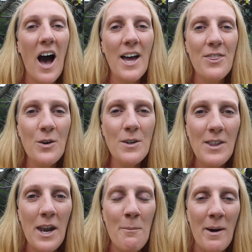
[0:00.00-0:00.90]
I
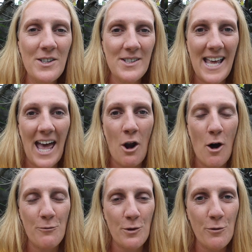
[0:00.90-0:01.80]
thought that I might just head
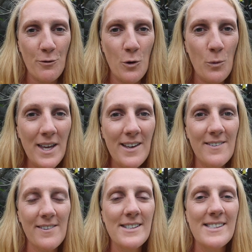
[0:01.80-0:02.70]
off for a few
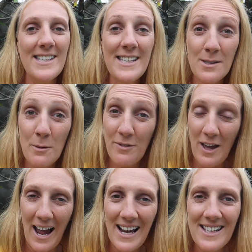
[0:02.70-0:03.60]
weeks, see some of
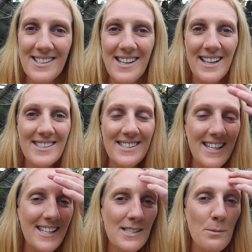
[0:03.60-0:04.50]
the island, and
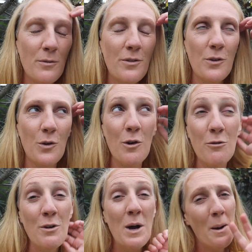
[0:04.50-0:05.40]
see some of the sort
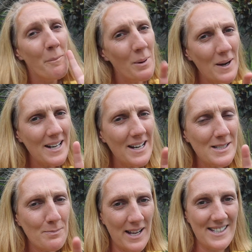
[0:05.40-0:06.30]
of bucket
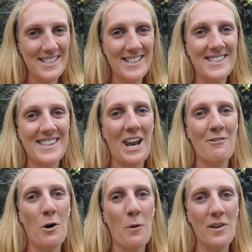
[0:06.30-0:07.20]
list places that
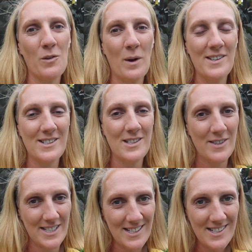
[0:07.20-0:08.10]
I've always wanted to
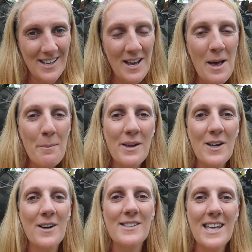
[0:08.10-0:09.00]
visit.
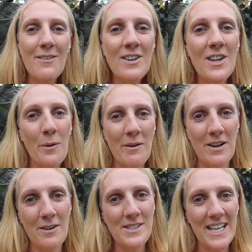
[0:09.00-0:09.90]
Because even though I've
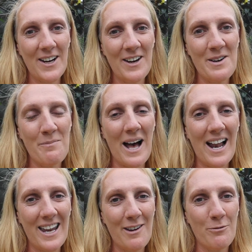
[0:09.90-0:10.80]
lived here in
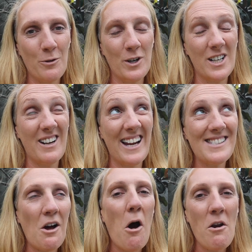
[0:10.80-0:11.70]
Bali for, I
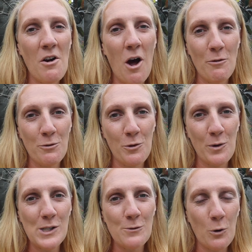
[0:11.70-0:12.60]
guess, on and off for
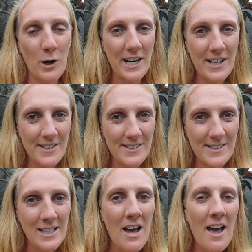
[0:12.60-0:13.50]
3 to 4 years,